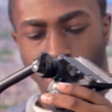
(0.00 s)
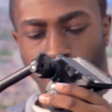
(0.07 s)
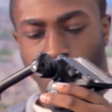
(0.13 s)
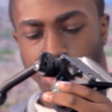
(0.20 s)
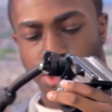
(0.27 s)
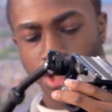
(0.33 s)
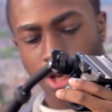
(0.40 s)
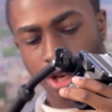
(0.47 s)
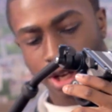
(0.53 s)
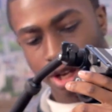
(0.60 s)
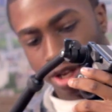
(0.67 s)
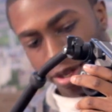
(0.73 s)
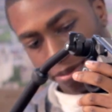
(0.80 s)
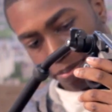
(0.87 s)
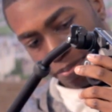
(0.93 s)
which
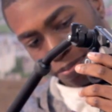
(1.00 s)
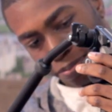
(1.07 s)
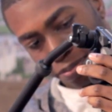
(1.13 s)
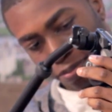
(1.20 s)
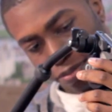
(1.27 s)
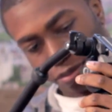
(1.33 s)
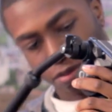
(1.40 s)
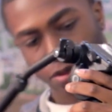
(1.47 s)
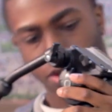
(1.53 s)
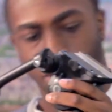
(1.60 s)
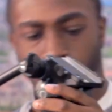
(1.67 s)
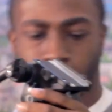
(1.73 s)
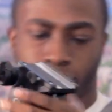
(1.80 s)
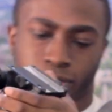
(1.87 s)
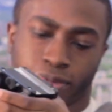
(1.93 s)

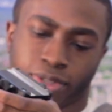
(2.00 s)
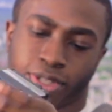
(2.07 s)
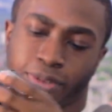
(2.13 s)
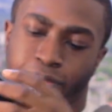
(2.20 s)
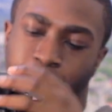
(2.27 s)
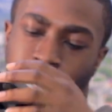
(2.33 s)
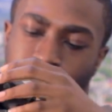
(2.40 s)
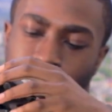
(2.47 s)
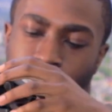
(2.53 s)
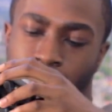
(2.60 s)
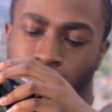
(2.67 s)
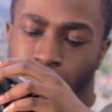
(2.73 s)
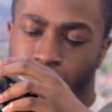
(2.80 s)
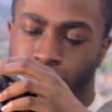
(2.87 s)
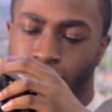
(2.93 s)
once I figure that
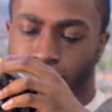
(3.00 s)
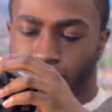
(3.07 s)
out,